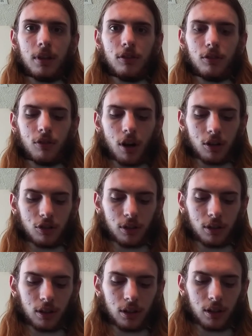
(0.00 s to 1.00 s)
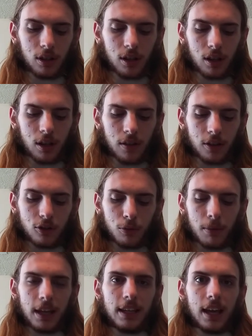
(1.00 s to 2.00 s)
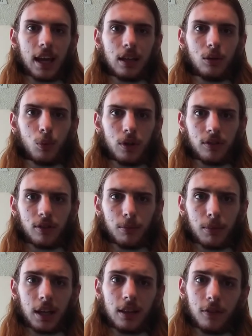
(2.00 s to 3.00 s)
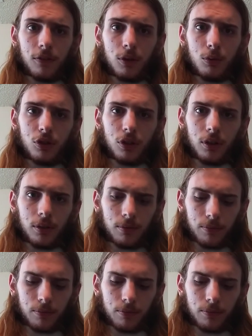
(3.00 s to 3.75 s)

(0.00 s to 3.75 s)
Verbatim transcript: instruction, that you may gain wisdom in the future.